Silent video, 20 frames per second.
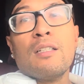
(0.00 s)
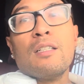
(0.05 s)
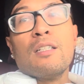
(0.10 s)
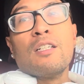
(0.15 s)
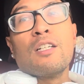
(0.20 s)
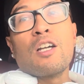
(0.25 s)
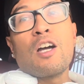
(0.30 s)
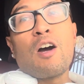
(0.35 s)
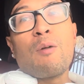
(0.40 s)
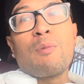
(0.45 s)

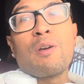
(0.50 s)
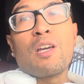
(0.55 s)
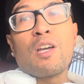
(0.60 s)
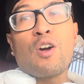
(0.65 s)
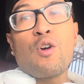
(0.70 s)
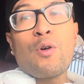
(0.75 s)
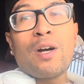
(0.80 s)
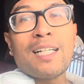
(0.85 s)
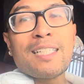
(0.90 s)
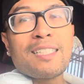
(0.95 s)
You know what I mean?
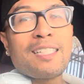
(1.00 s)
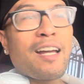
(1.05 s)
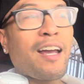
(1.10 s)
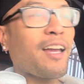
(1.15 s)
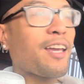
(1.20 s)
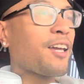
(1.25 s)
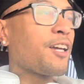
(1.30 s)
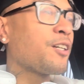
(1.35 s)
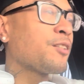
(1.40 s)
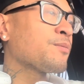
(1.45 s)
Quick
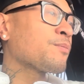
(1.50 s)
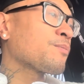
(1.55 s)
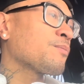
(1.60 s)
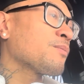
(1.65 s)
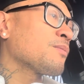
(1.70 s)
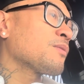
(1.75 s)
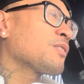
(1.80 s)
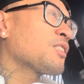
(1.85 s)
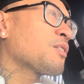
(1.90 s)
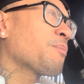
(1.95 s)
check-in.
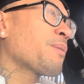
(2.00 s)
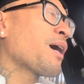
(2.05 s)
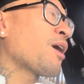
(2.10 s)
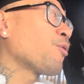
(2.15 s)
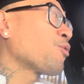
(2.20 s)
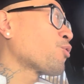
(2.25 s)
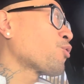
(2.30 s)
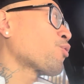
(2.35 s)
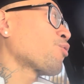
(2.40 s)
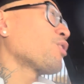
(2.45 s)
It's
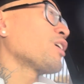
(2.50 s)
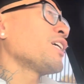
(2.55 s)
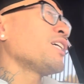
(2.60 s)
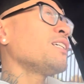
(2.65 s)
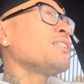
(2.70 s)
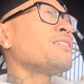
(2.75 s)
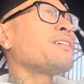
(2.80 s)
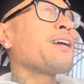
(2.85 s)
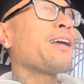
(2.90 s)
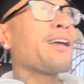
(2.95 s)
about
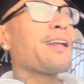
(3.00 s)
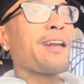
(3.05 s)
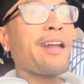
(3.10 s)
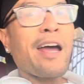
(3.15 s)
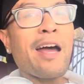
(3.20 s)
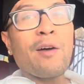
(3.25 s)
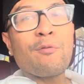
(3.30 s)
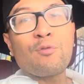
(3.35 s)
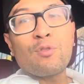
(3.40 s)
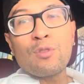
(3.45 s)
3 in the
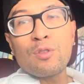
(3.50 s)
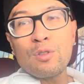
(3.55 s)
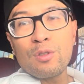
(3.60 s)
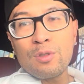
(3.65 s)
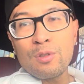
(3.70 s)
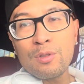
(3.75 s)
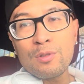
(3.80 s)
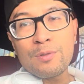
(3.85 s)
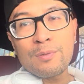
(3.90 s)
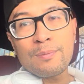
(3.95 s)

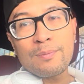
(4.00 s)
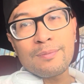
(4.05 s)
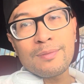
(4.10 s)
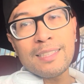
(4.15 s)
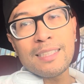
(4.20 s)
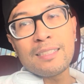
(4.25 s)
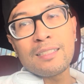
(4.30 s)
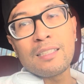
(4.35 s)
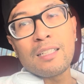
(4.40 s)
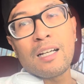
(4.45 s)
afternoon.
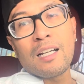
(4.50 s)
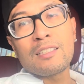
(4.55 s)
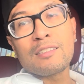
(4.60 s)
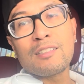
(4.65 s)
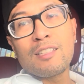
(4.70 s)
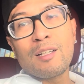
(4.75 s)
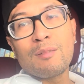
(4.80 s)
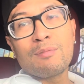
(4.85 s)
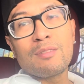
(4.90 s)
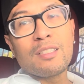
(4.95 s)
Yeah, I
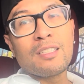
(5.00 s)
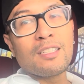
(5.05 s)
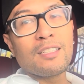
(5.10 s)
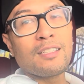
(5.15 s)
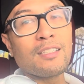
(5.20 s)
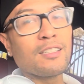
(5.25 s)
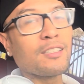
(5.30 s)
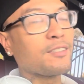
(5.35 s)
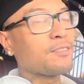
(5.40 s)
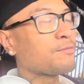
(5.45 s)
slept in
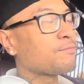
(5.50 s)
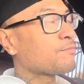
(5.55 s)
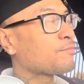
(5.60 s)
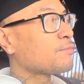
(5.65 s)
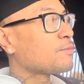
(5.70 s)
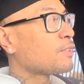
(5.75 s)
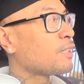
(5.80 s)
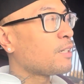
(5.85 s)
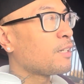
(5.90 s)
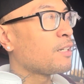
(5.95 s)
again.
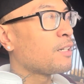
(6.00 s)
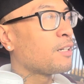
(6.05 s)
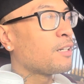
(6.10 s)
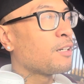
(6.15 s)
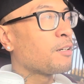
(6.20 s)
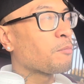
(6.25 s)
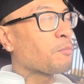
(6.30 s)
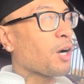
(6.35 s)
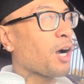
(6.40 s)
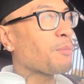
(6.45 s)

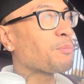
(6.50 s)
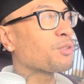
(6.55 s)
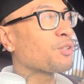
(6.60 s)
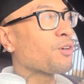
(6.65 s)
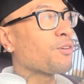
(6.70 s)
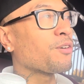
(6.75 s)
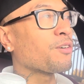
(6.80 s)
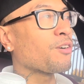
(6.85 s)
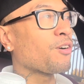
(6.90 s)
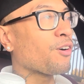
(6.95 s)
Bro, I be
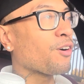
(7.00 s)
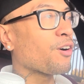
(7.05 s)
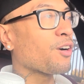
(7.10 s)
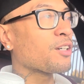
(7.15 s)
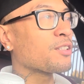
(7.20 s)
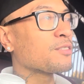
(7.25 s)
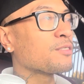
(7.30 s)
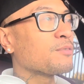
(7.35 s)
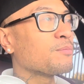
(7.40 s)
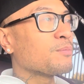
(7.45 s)
going
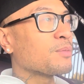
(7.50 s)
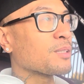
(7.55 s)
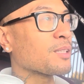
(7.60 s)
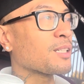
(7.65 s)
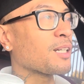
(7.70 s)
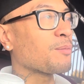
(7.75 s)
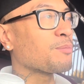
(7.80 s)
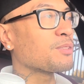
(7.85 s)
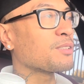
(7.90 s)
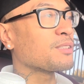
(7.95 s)
hard, but then
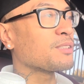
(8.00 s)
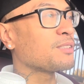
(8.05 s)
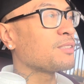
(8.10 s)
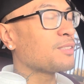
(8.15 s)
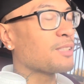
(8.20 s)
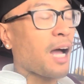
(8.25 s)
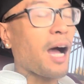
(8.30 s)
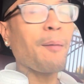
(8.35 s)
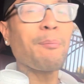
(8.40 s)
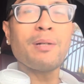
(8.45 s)
I
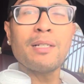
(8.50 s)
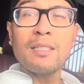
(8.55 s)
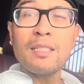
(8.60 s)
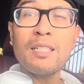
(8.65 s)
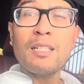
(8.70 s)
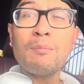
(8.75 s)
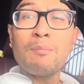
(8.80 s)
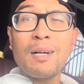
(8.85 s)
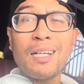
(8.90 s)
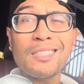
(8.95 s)
be
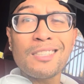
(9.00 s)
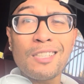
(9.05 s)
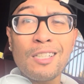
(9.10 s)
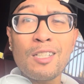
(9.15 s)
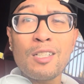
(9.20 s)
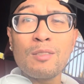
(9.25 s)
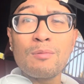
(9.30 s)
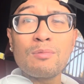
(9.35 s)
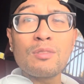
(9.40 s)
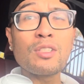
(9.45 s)
needing my
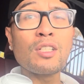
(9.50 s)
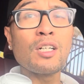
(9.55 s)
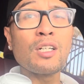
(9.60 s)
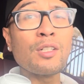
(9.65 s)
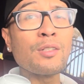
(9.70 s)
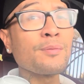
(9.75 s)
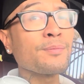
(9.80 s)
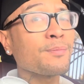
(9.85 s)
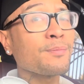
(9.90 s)
sleep. So